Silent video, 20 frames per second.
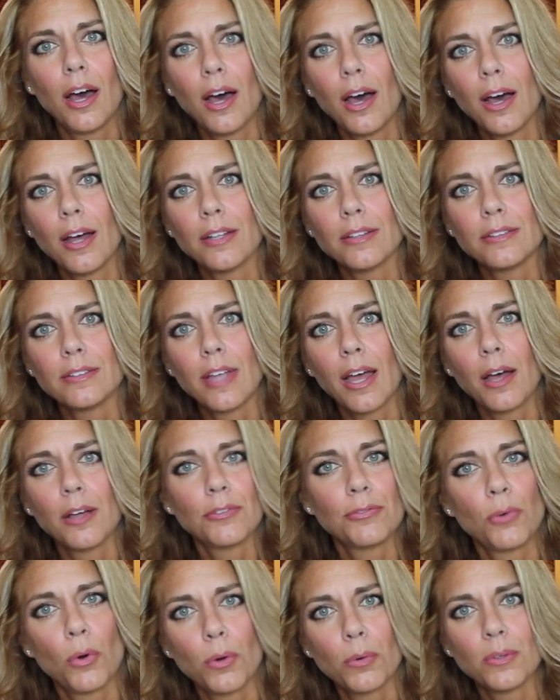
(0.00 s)

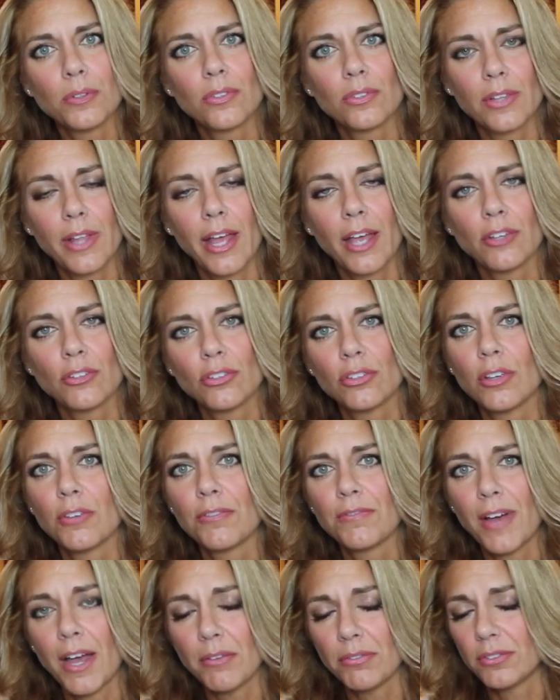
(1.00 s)

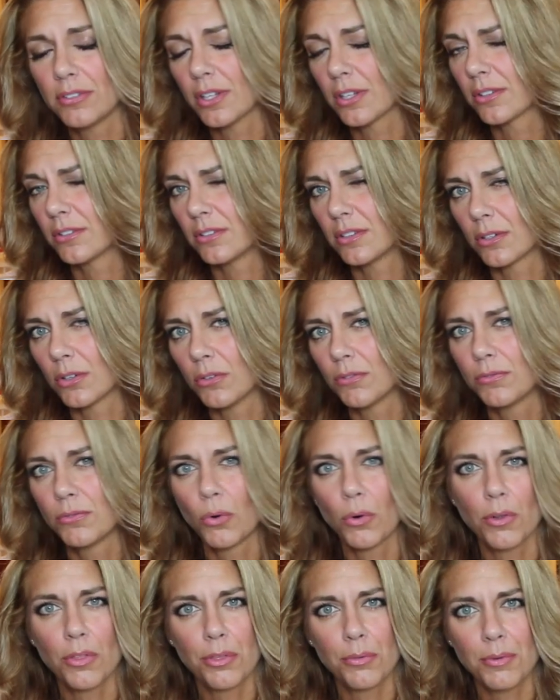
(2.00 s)

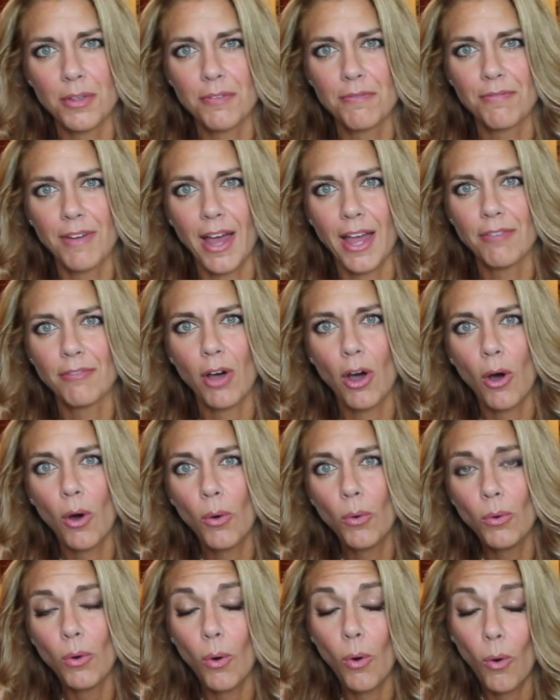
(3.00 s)

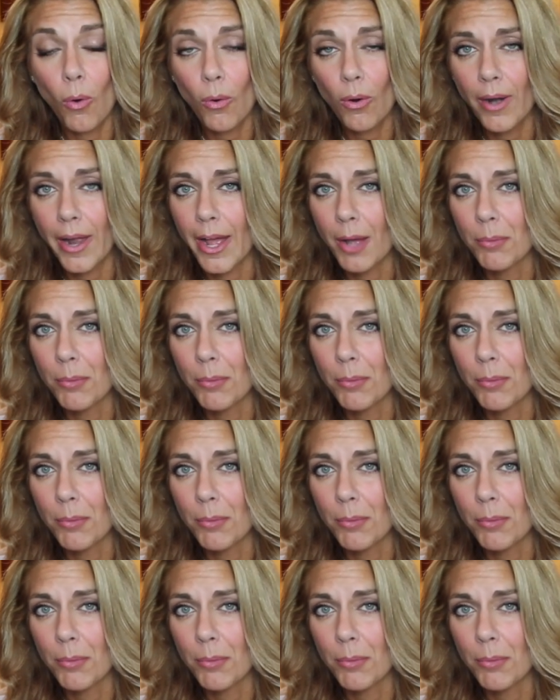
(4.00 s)
/5604350 or